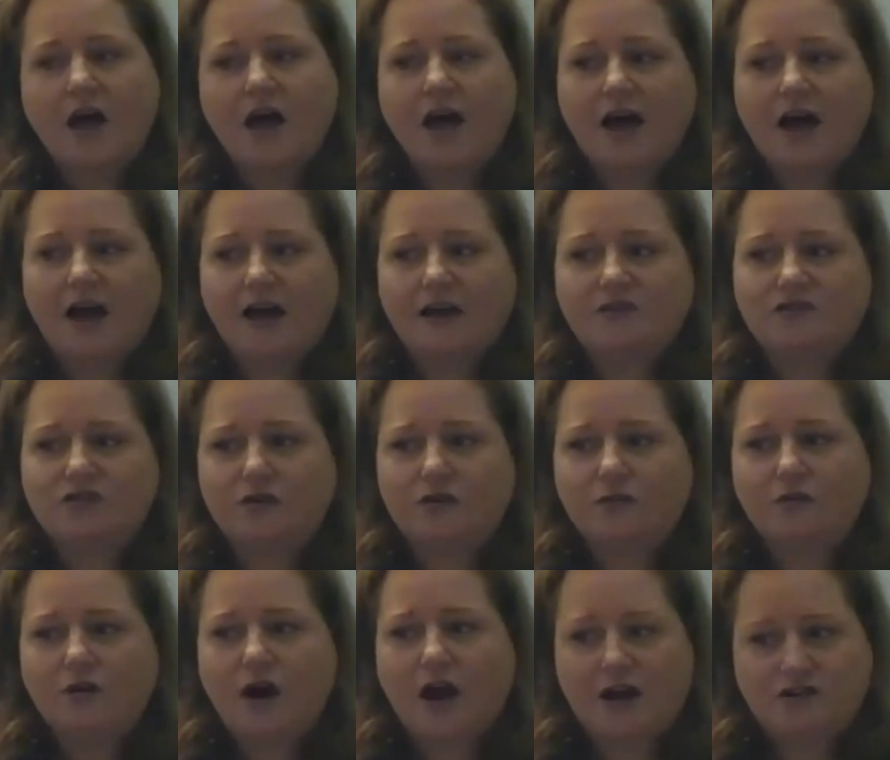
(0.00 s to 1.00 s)
I
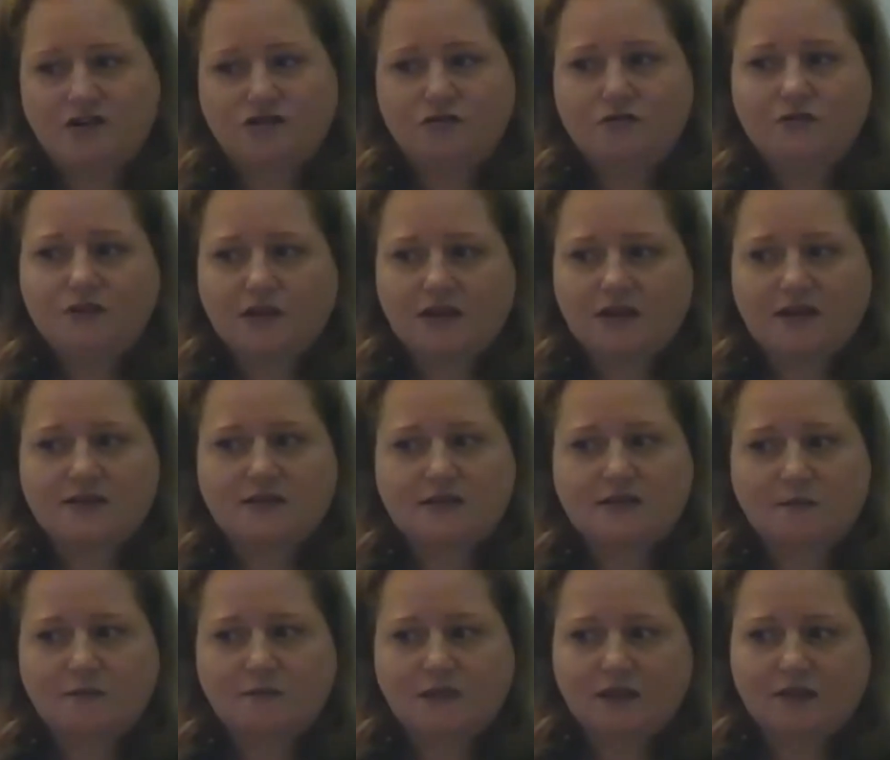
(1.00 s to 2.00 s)
do think it's
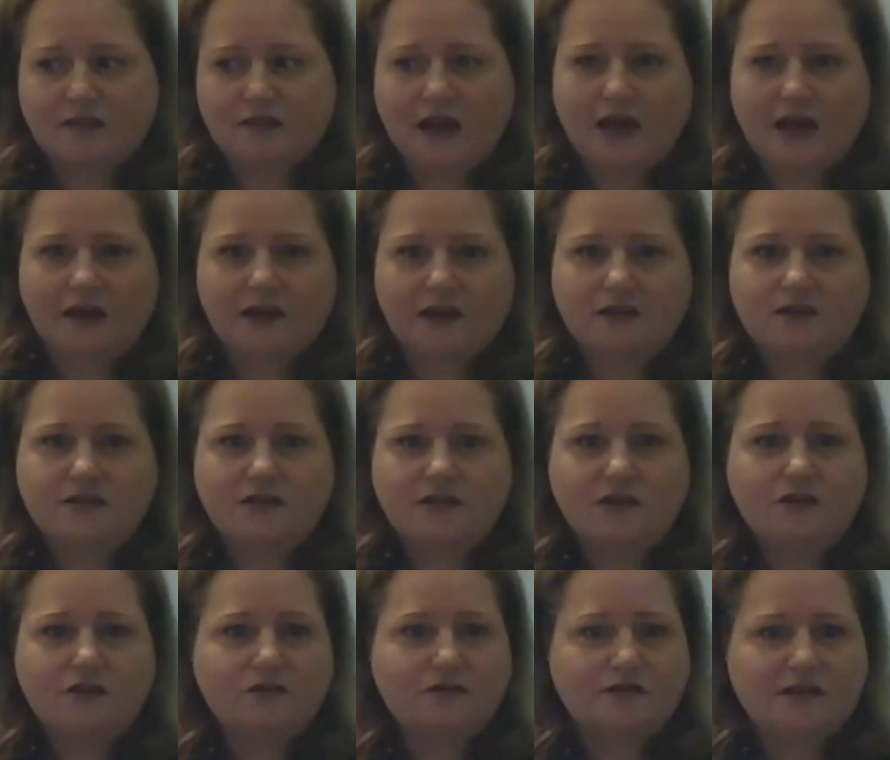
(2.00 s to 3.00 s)
something that
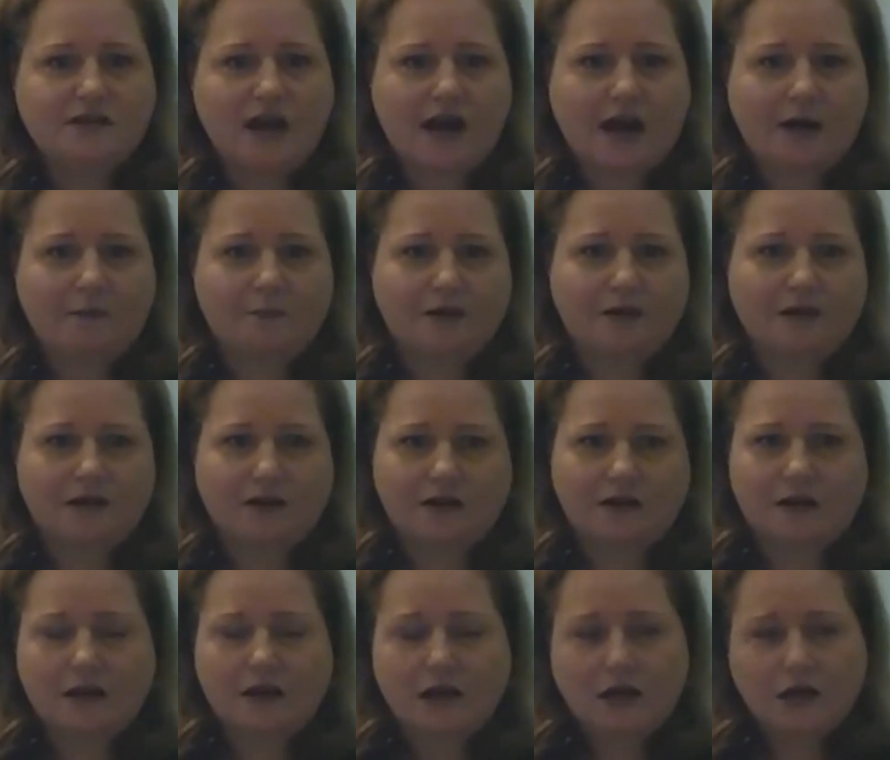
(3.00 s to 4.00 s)
continues to
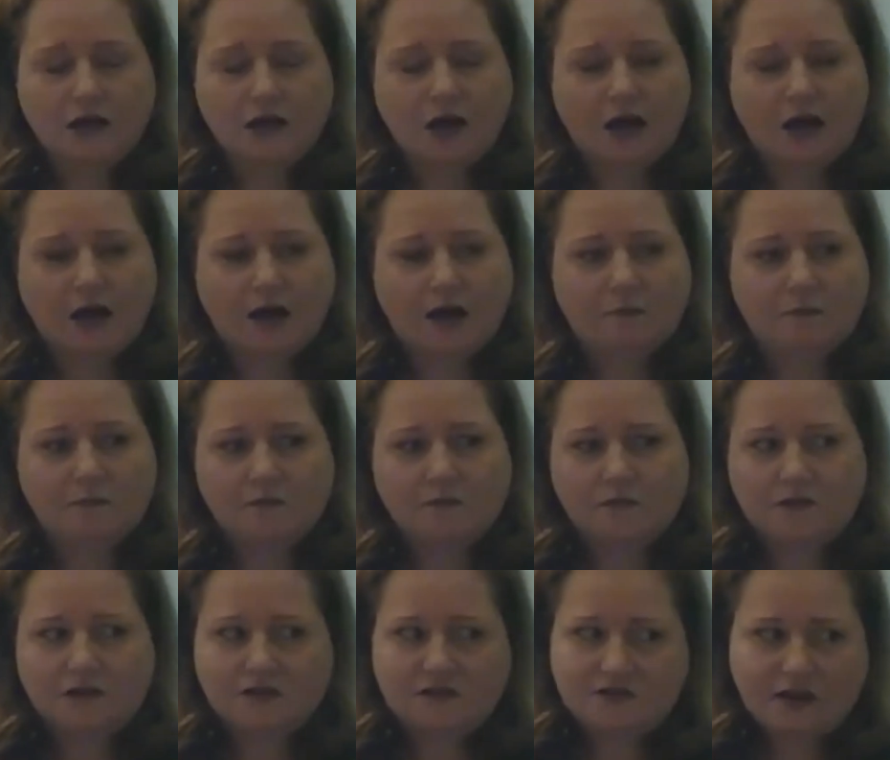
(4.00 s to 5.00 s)
happen, and
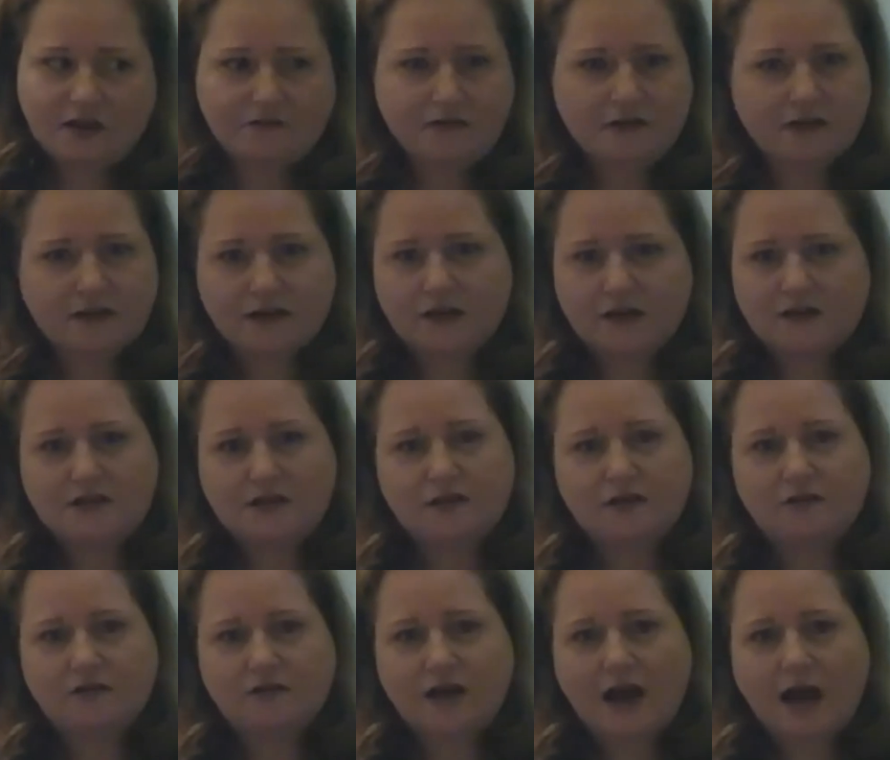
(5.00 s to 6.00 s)
definitely
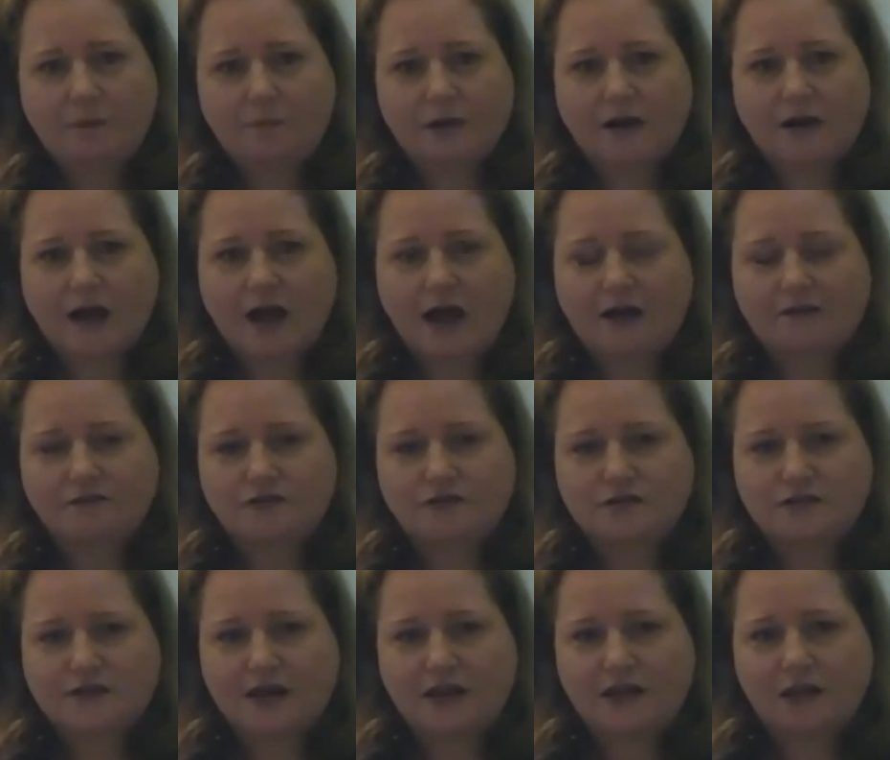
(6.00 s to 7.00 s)
continued to happen after
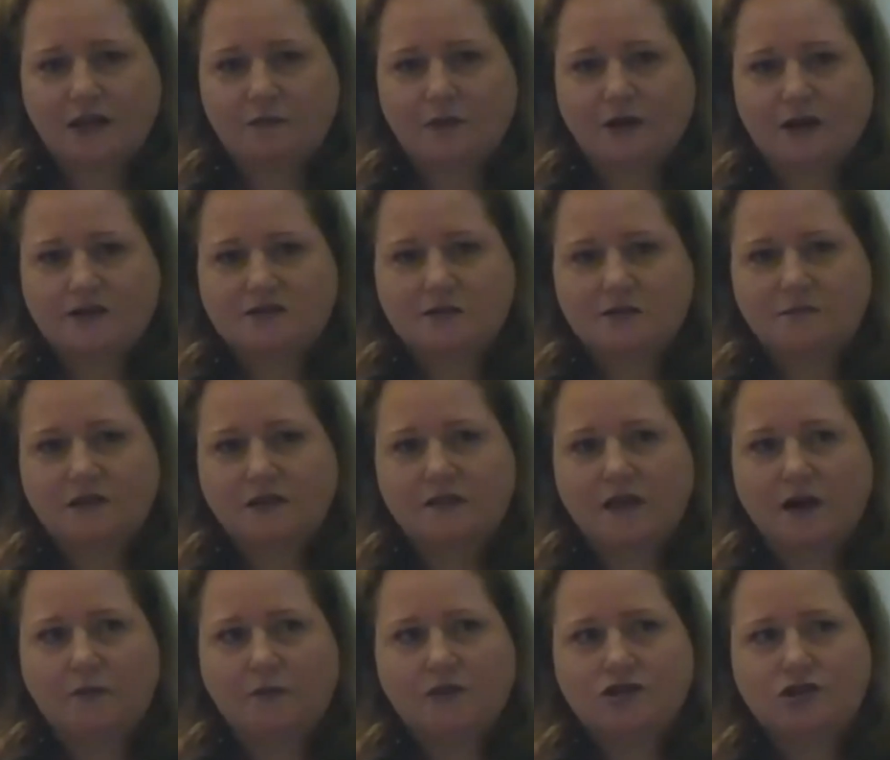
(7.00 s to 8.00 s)
Salem, and it's something
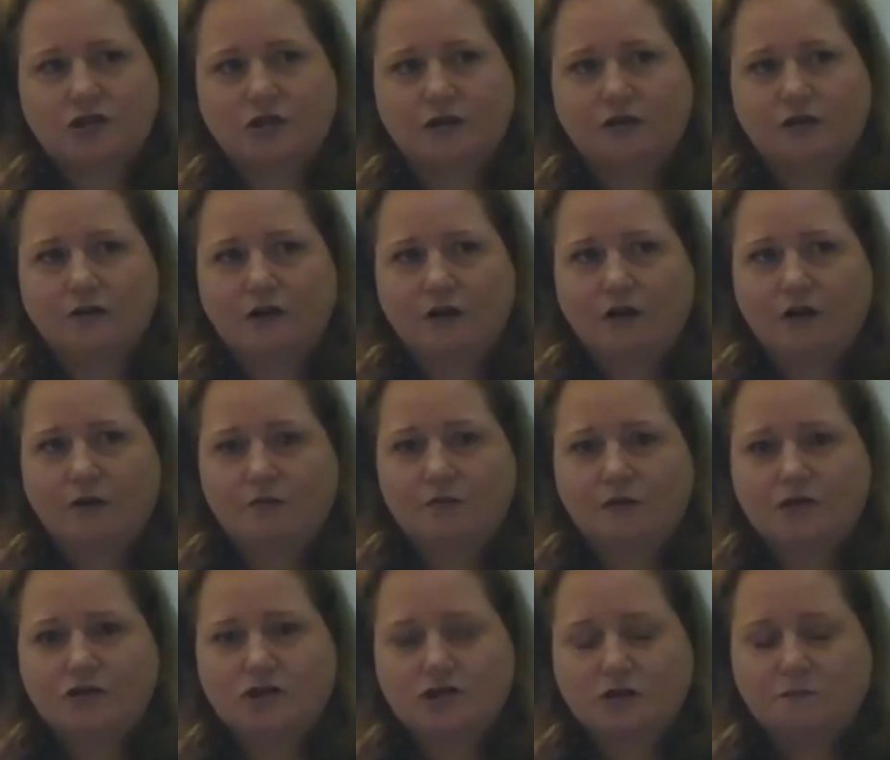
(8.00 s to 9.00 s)
that we
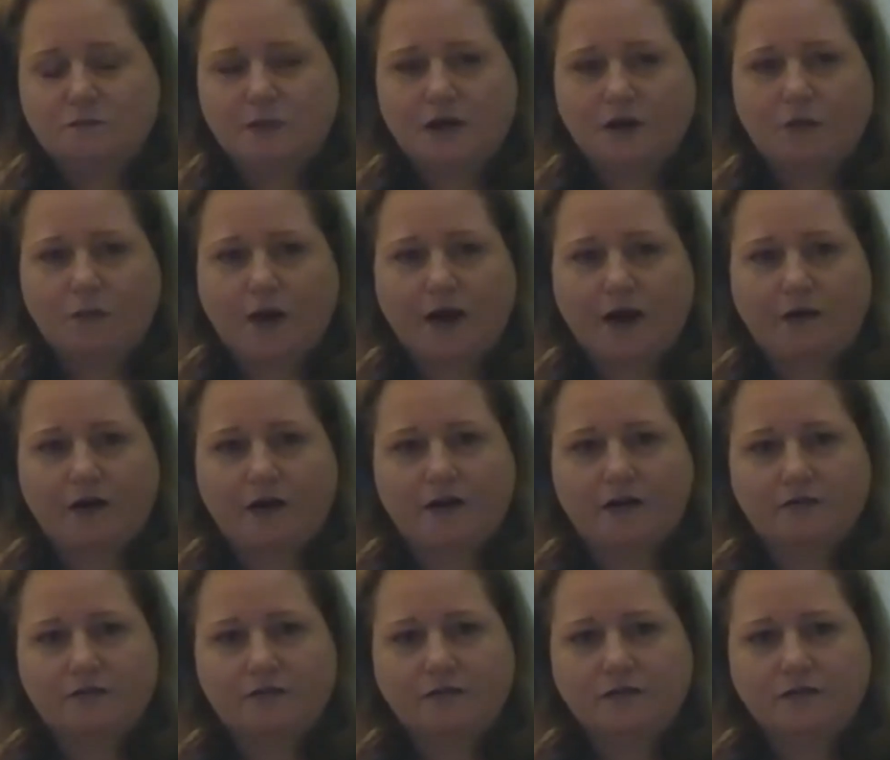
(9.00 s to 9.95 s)
should be aware of.